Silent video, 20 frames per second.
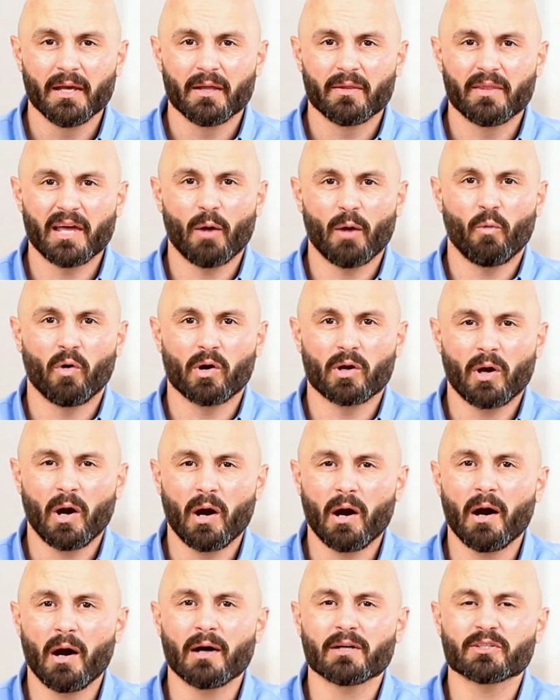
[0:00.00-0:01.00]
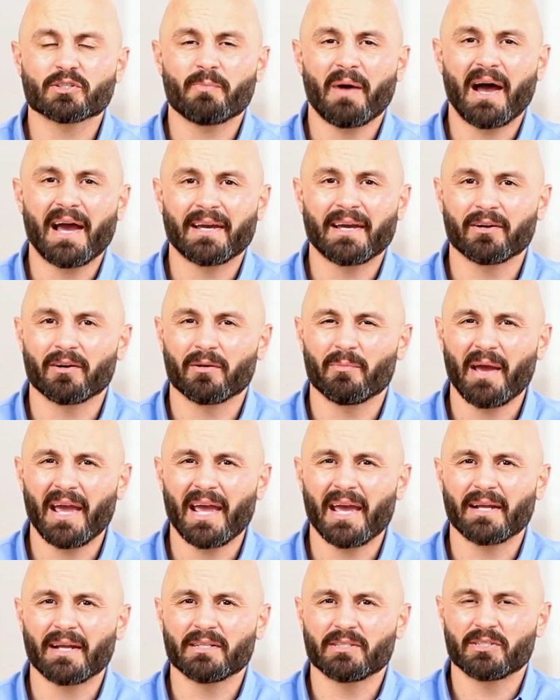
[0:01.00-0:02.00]
that will cause my inner
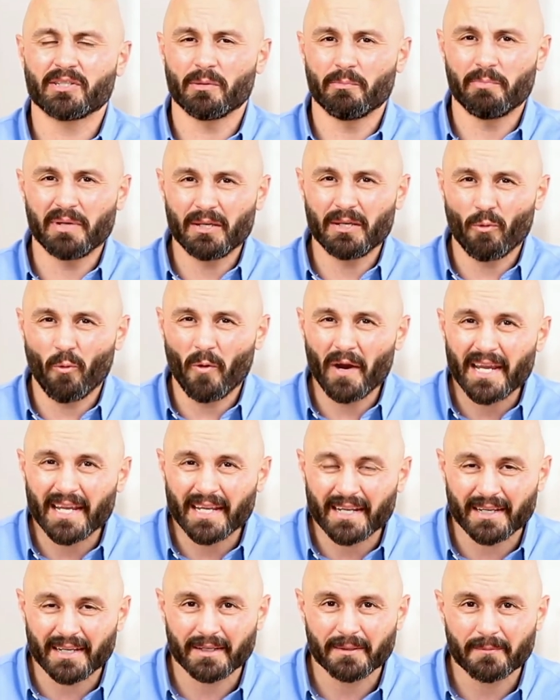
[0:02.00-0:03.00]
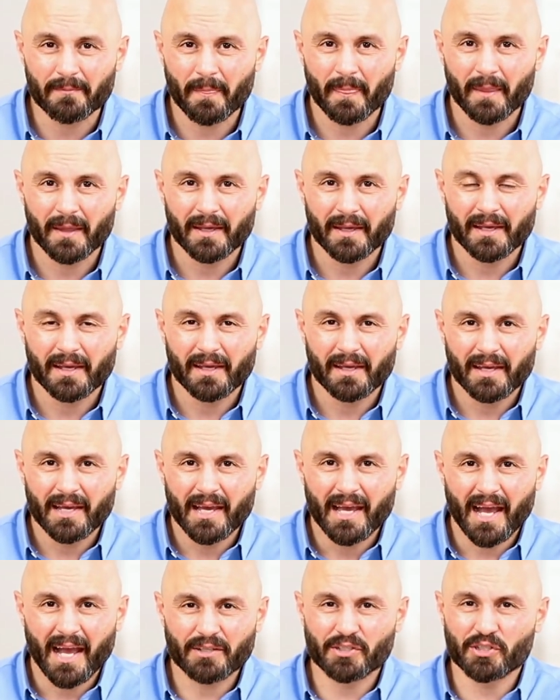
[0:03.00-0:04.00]
man to be weak.
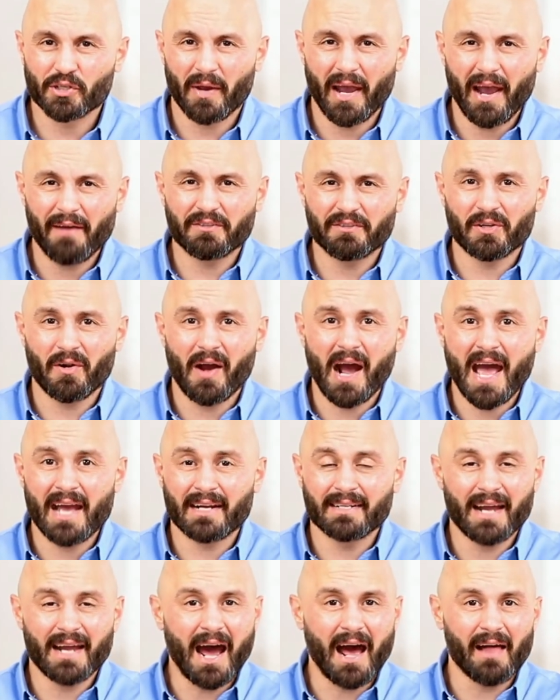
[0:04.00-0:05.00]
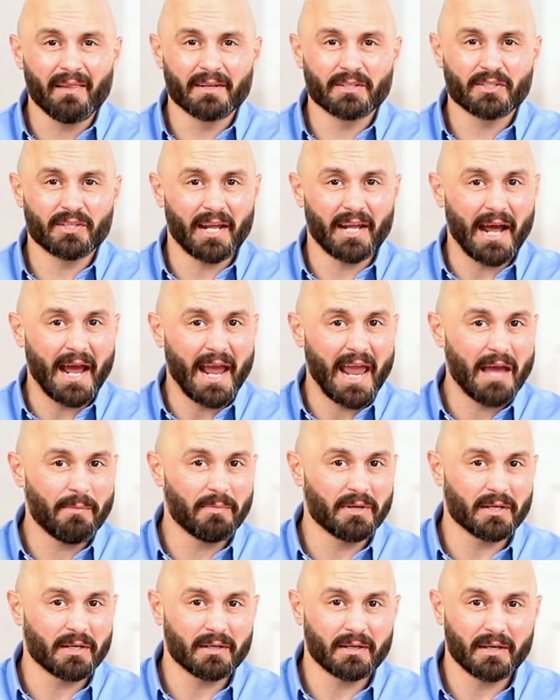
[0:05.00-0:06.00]
And so after I acknowledge that I am
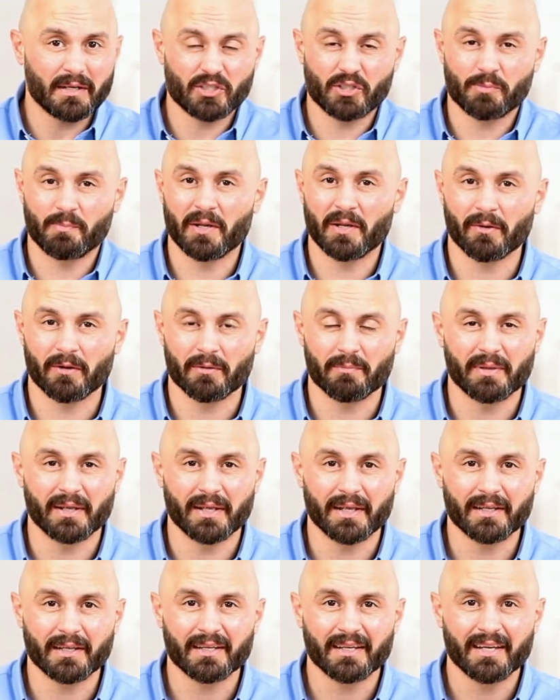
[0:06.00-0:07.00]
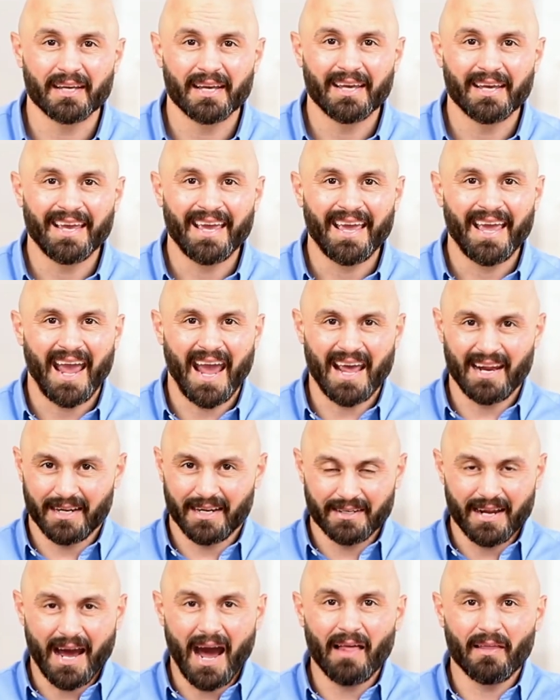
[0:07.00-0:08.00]
a spirit being and
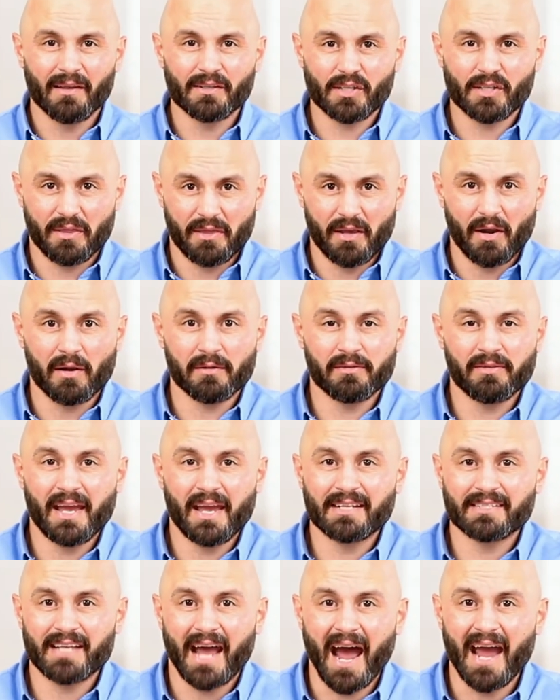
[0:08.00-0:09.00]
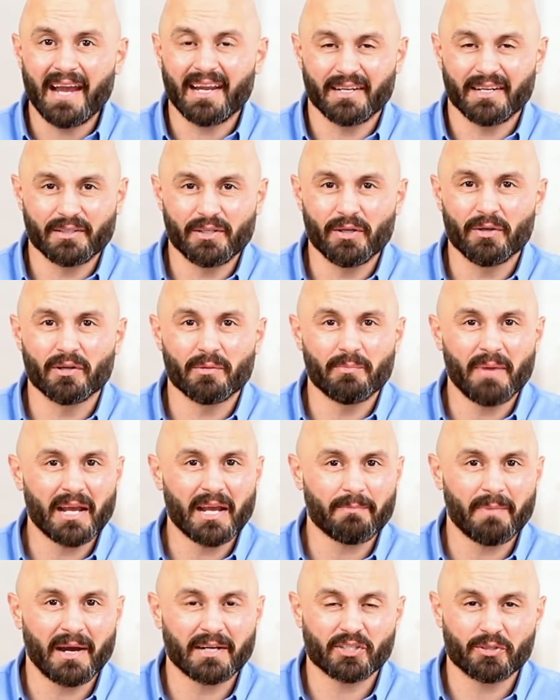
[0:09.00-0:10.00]
acknowledge that there are things I can do to
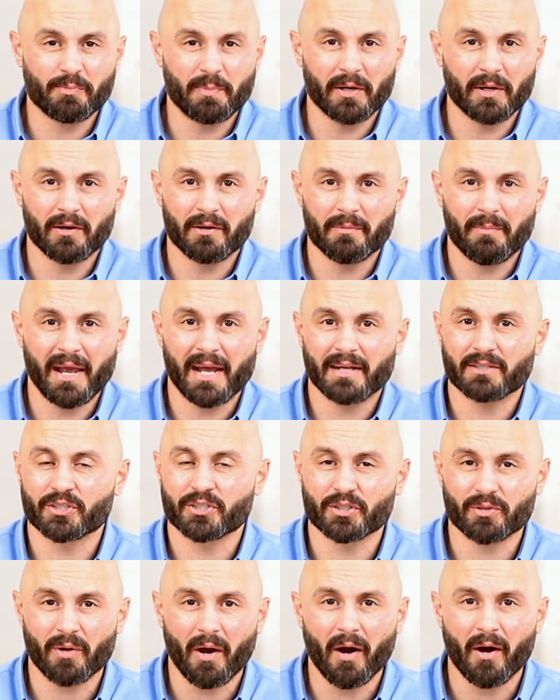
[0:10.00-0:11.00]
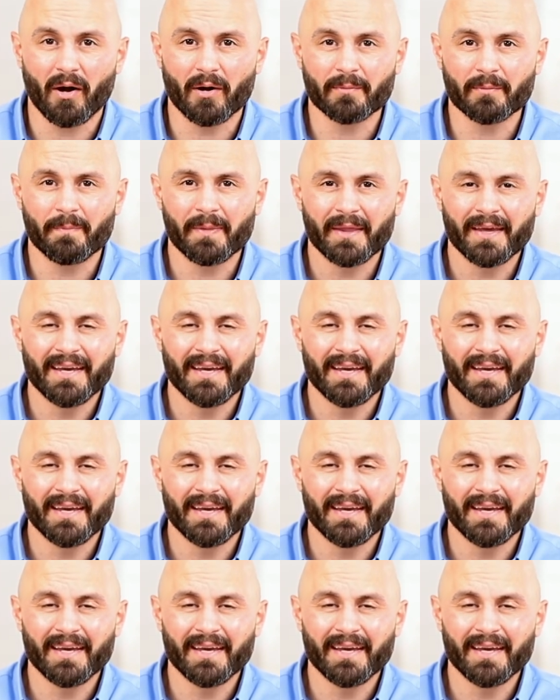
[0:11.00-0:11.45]
make my spirit man strong,